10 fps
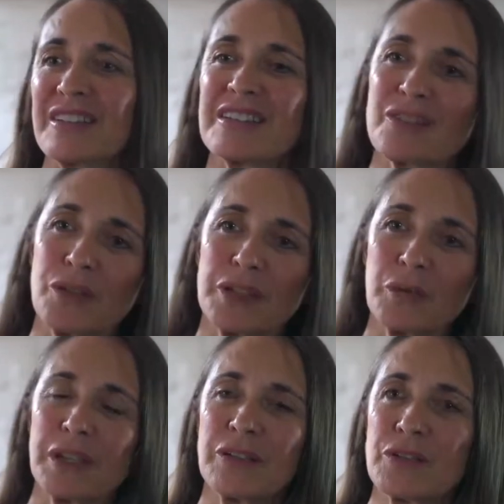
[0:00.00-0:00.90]
It's only
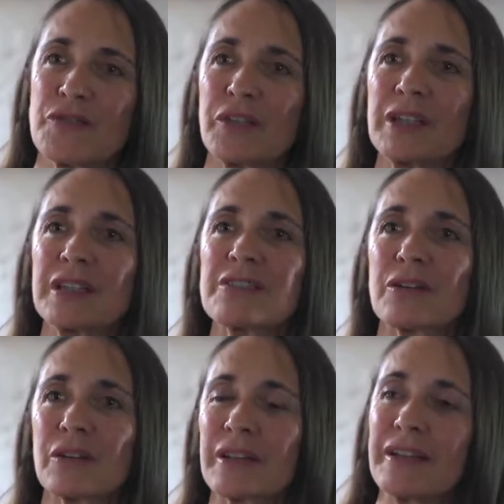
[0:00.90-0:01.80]
when those feelings
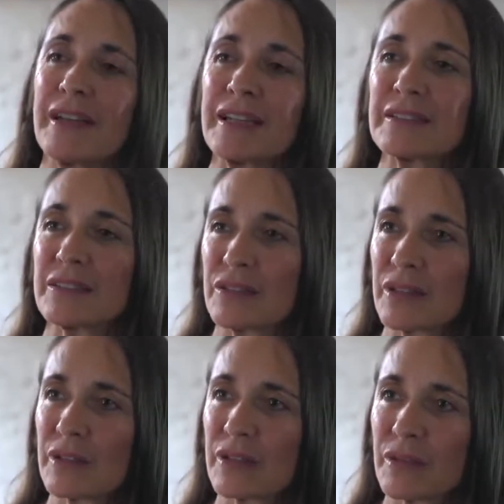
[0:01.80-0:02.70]
are connected to
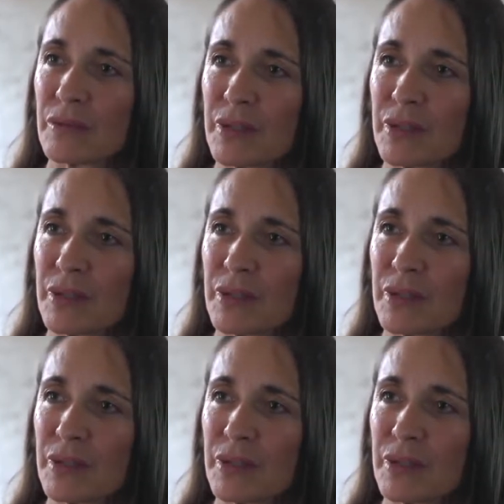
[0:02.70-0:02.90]
their right.